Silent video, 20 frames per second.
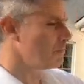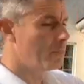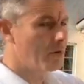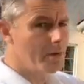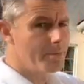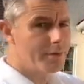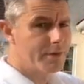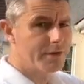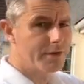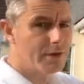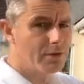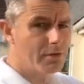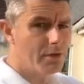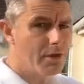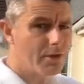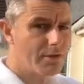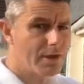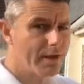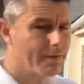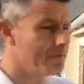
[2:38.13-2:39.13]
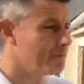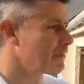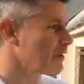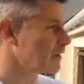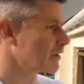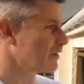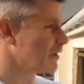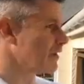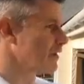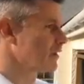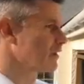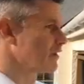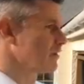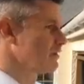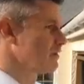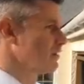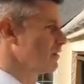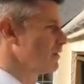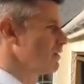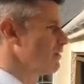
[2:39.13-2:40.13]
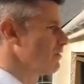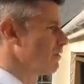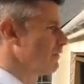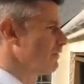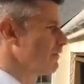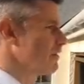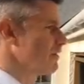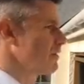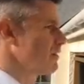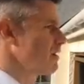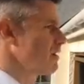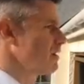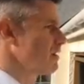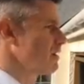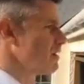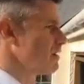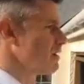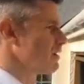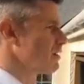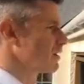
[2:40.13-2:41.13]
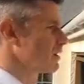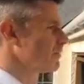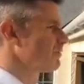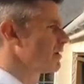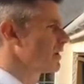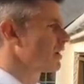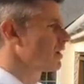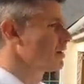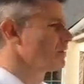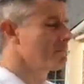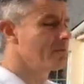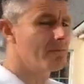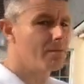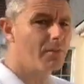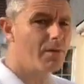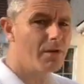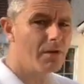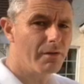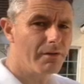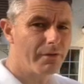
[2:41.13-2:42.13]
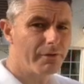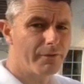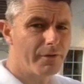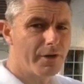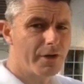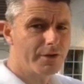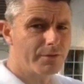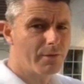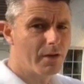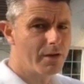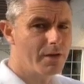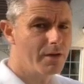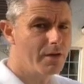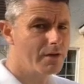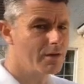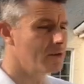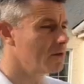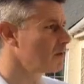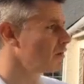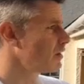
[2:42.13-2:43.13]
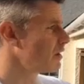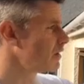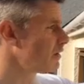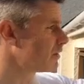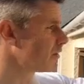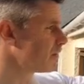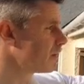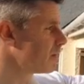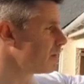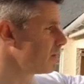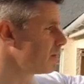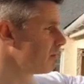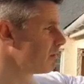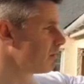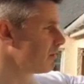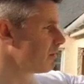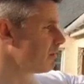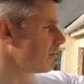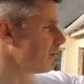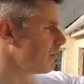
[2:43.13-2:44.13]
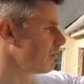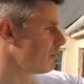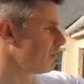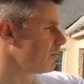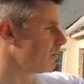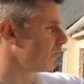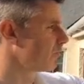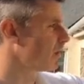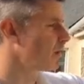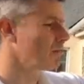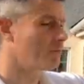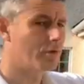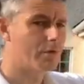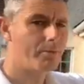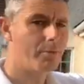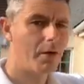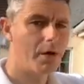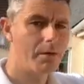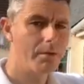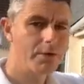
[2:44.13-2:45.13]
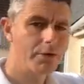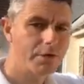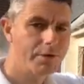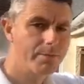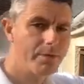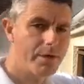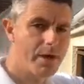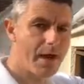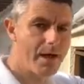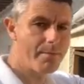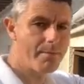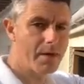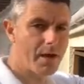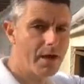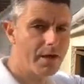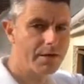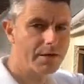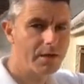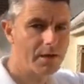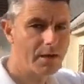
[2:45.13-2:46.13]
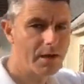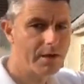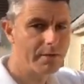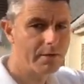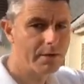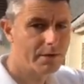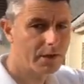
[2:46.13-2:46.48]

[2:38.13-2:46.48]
Pipe is still loose, haven't fixed this, and you offer the spigot of the first one into the rainwater pipe and just put that in place and leave it.